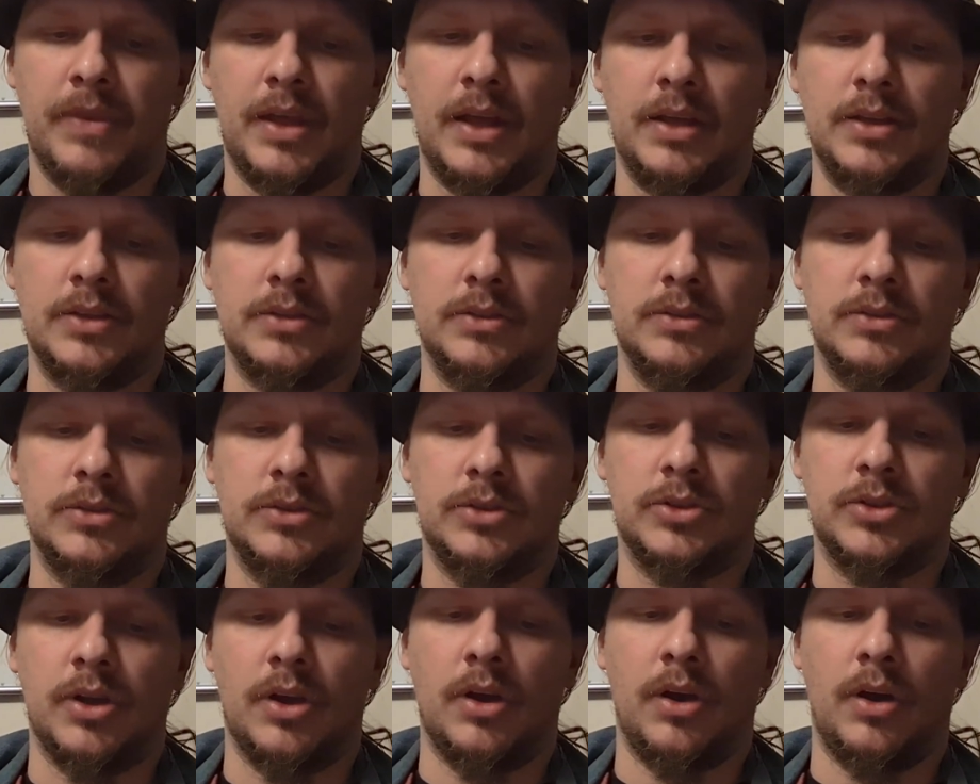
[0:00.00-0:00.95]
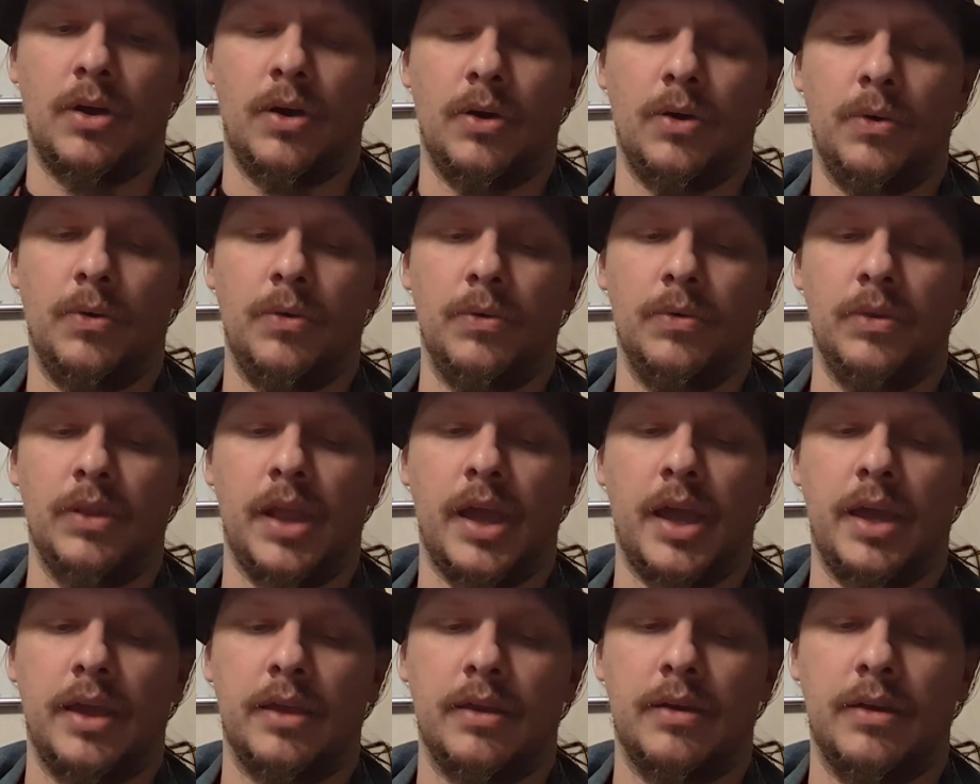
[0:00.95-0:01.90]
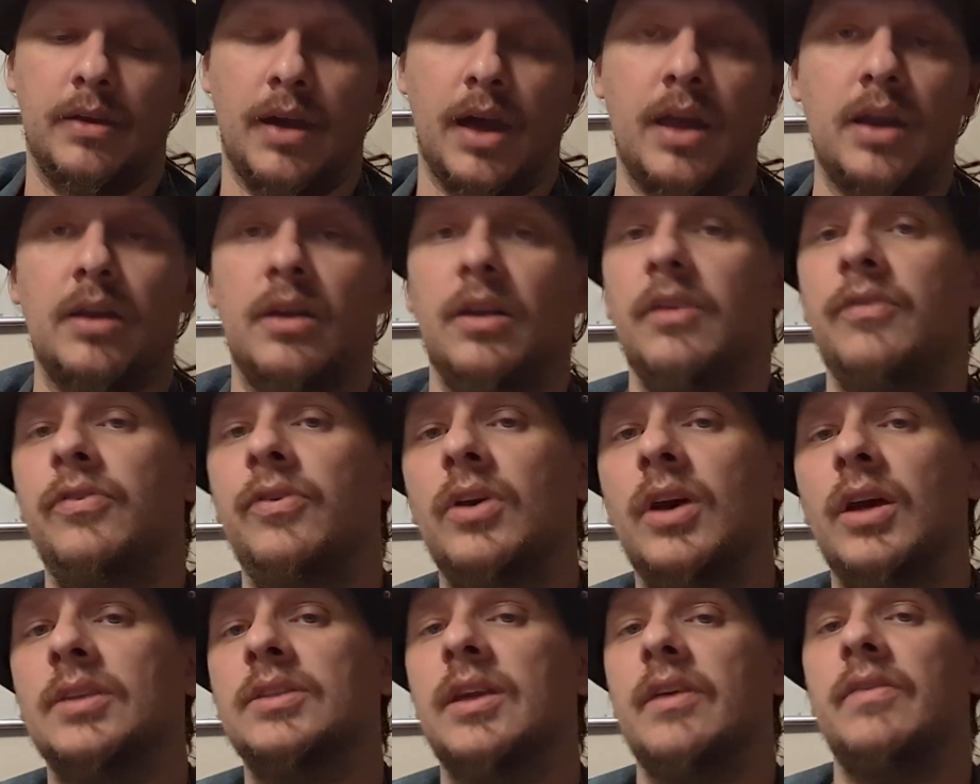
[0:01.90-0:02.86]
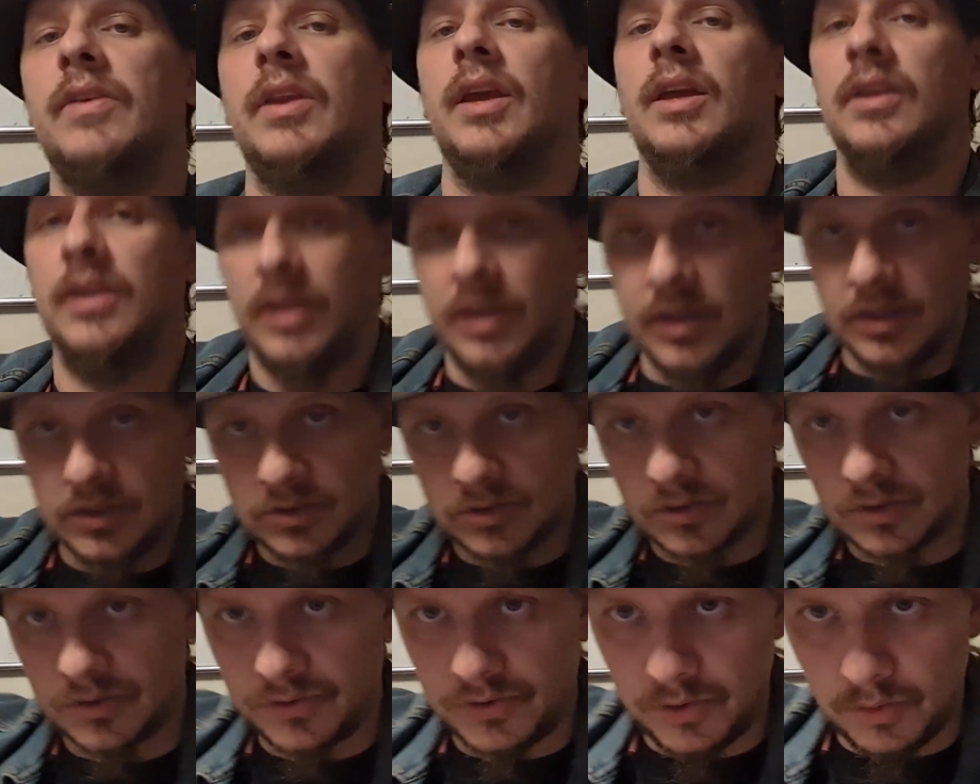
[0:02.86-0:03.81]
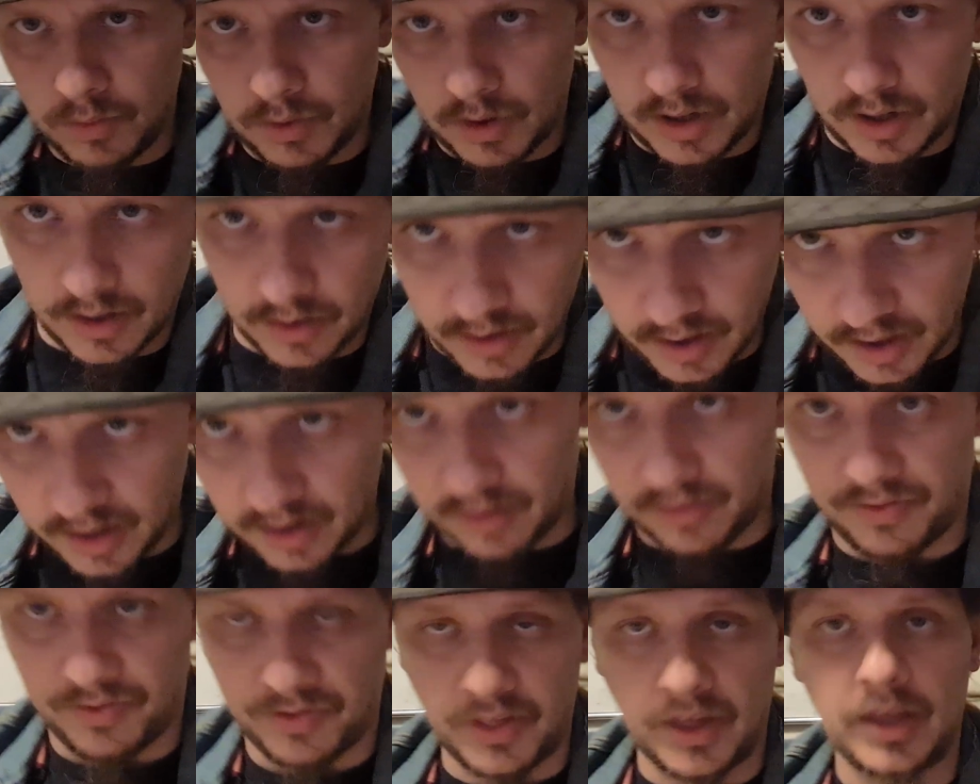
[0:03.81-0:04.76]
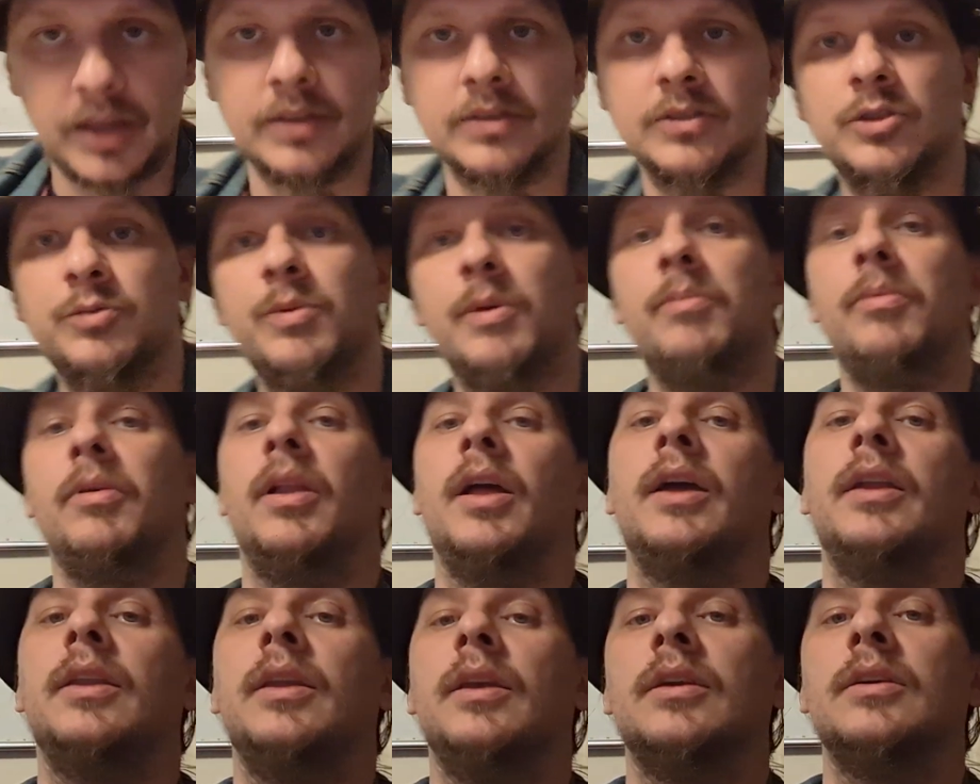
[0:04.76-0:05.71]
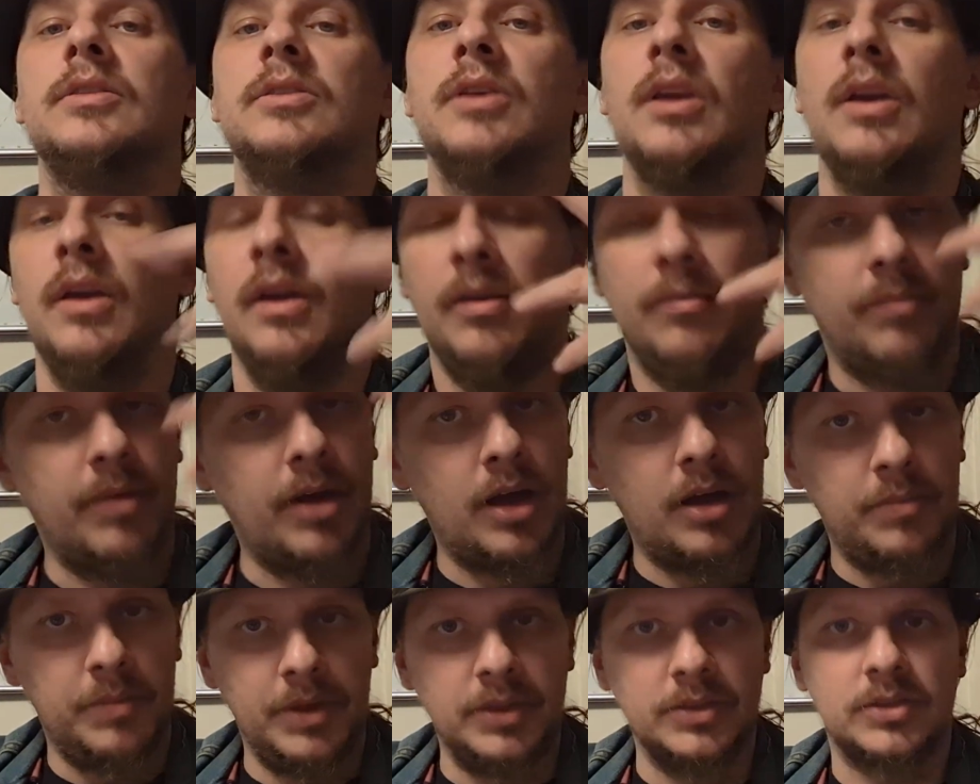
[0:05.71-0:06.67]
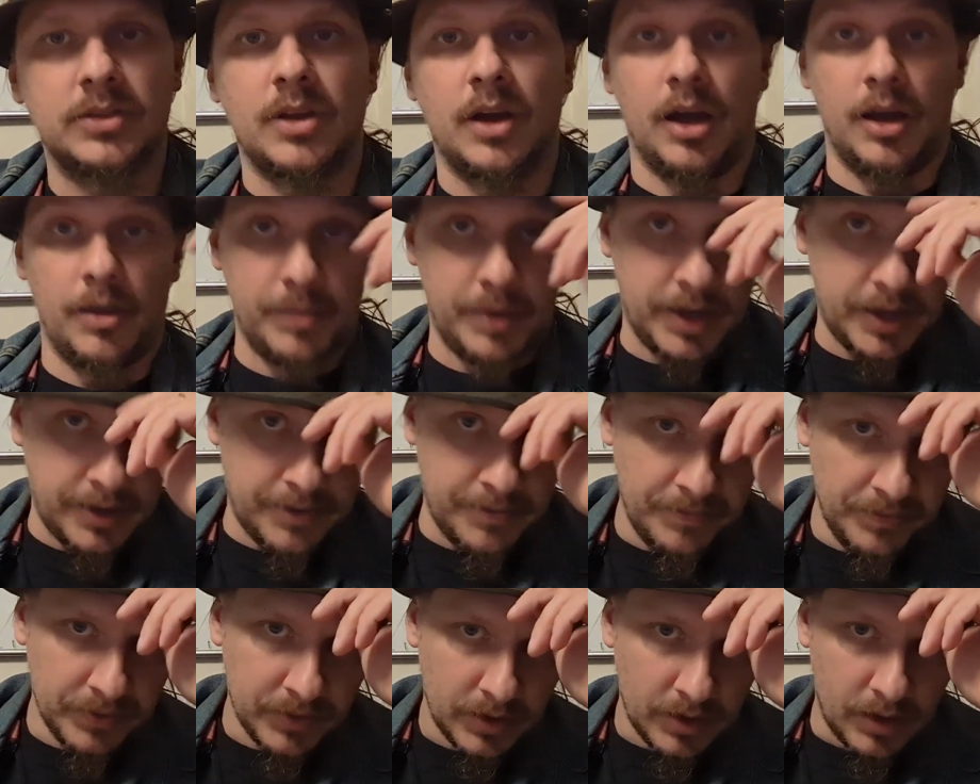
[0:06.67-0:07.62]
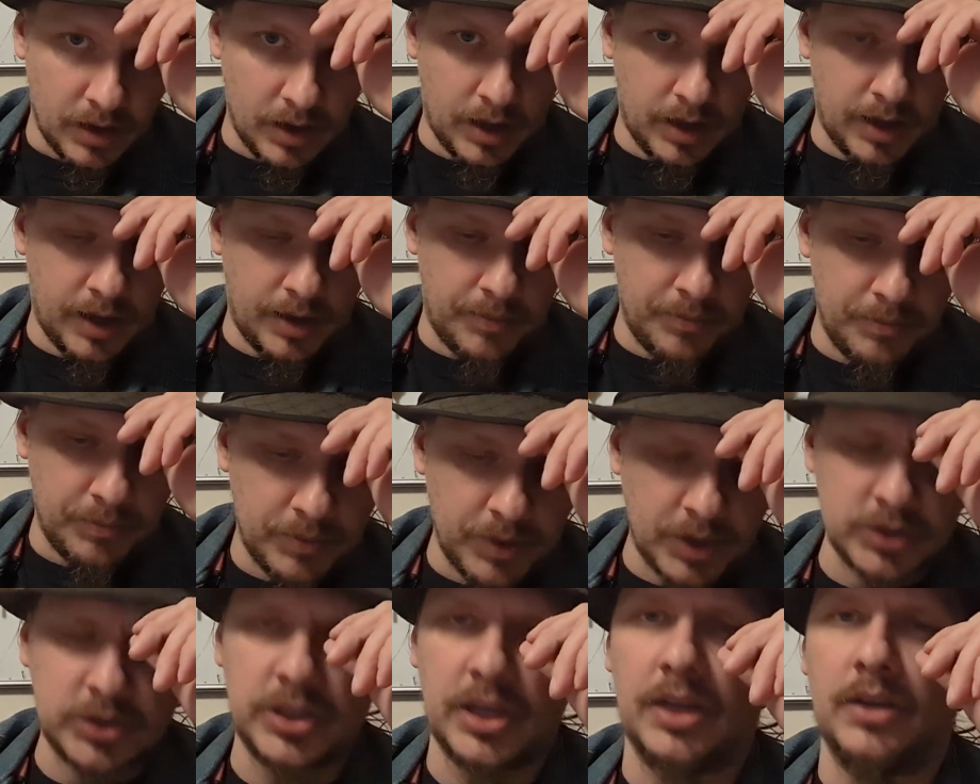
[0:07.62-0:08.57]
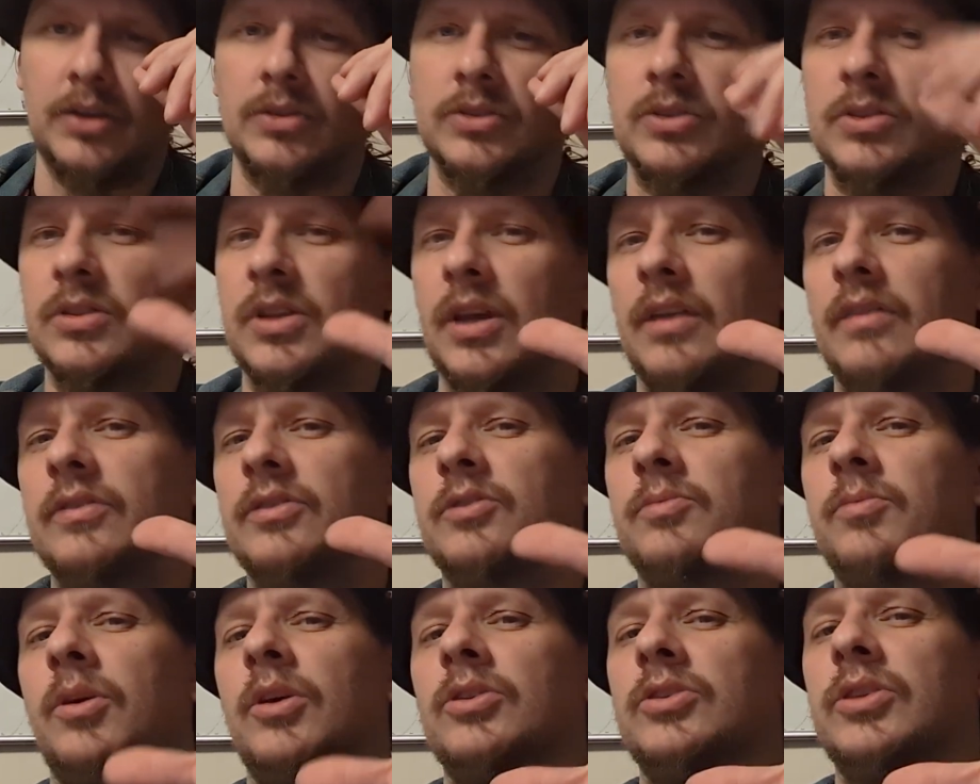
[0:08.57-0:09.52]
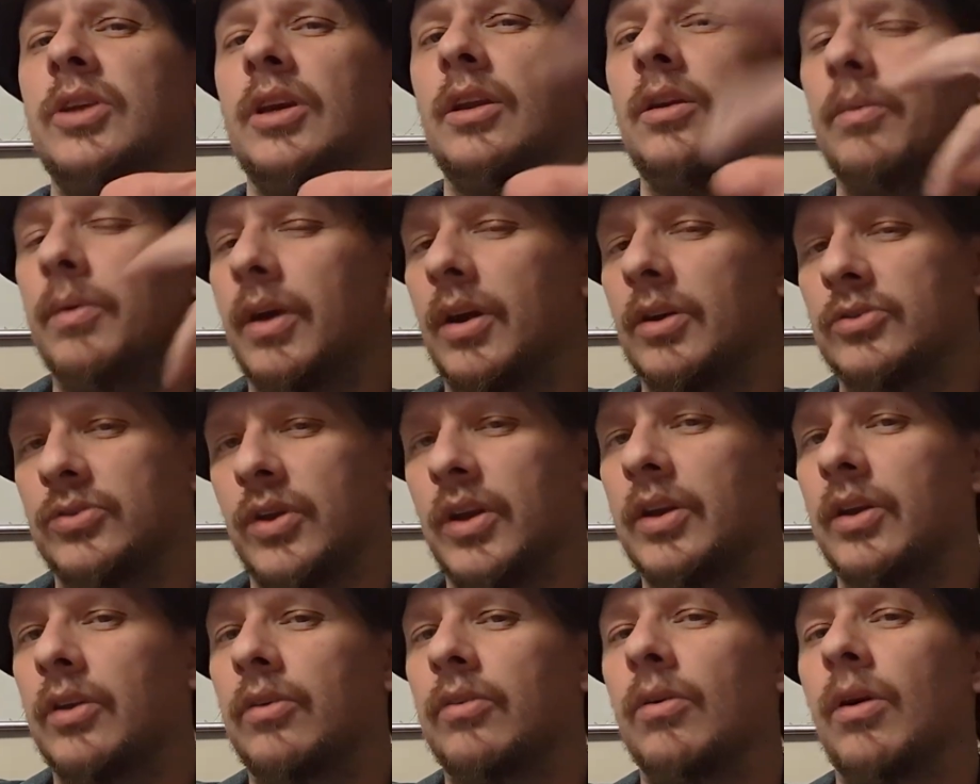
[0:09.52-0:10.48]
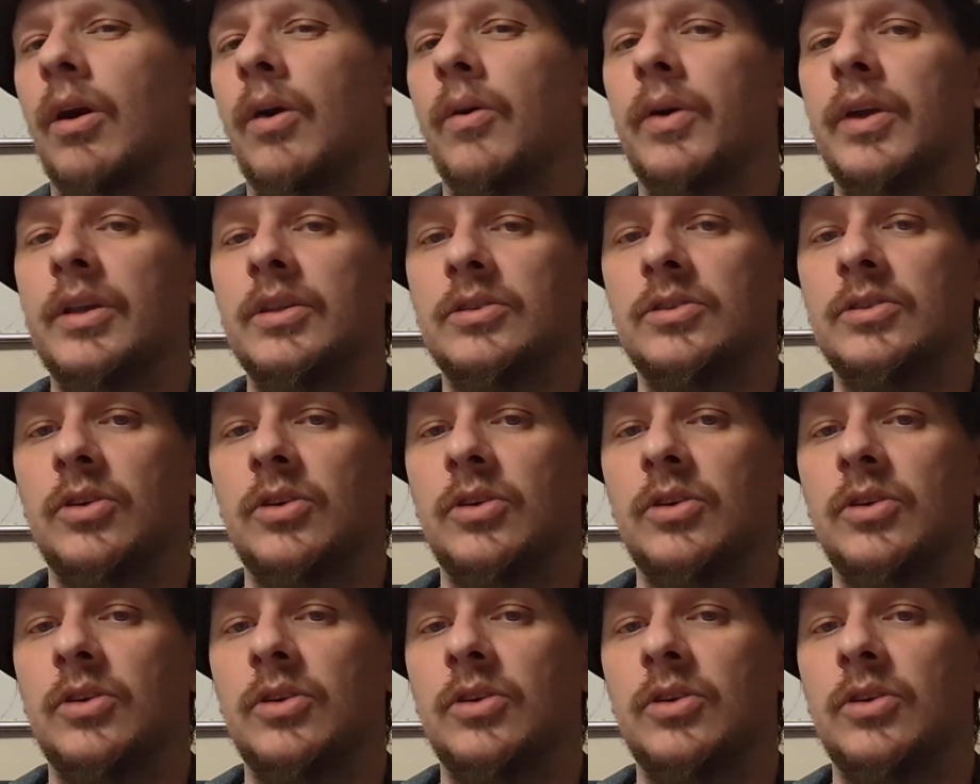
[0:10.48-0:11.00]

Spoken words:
And so, like, I don't know if you guys have any ideas, or if you want to kind of think and spitball ideas, by all means comment. Our channel is kind of a small channel. We are trying to grow it.